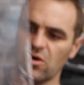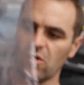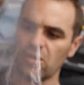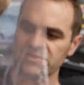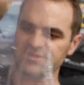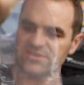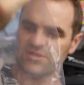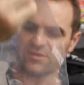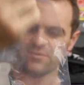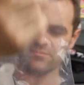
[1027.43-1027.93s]

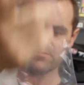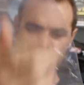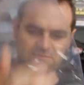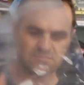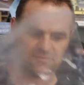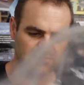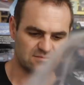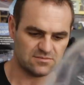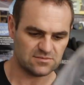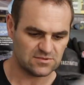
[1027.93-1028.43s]
awesome
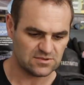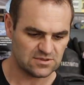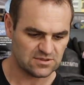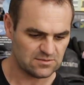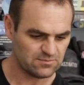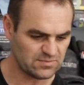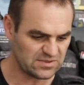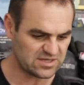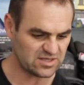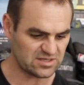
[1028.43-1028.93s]

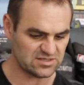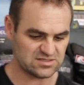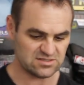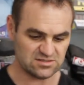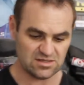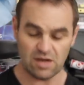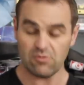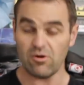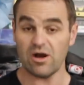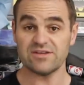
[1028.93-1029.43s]
because
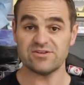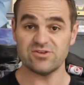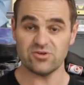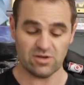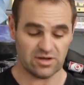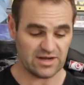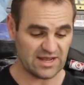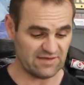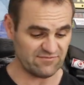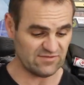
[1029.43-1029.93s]
no, I do
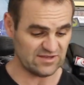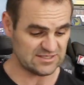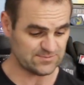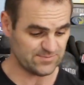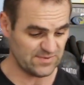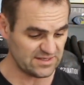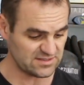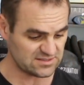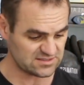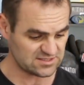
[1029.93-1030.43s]
not have these
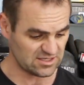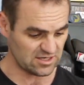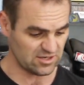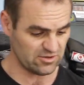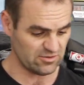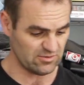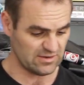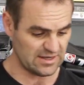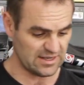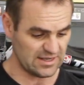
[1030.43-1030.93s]
bits.
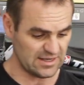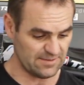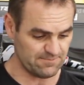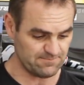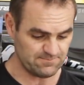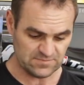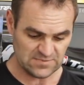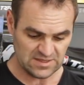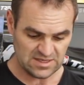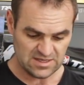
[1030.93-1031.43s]

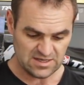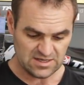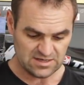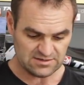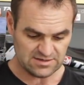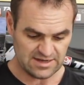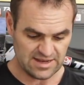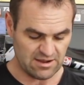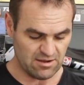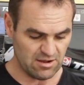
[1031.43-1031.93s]
So
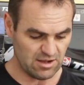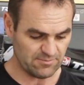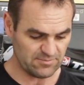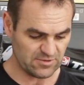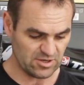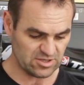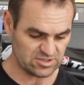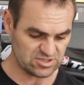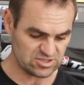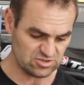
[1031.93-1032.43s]
now I'm
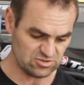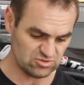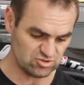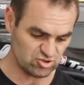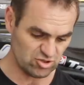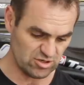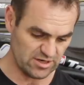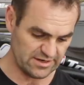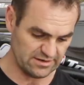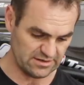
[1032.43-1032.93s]
going to
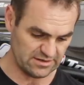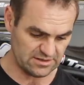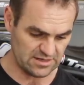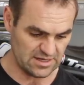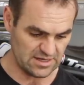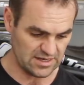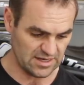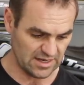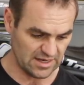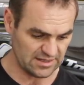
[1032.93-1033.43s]
try and
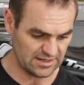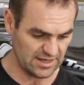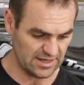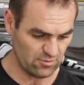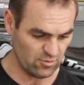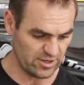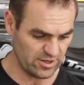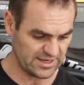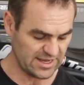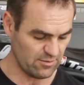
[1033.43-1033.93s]

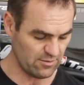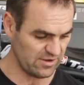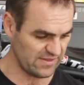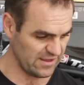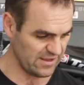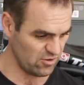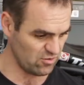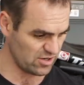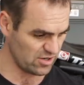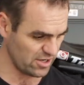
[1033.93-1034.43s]
work out where
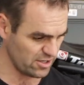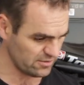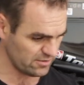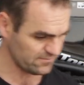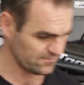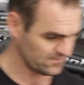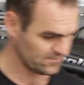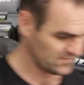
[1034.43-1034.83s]
they all go.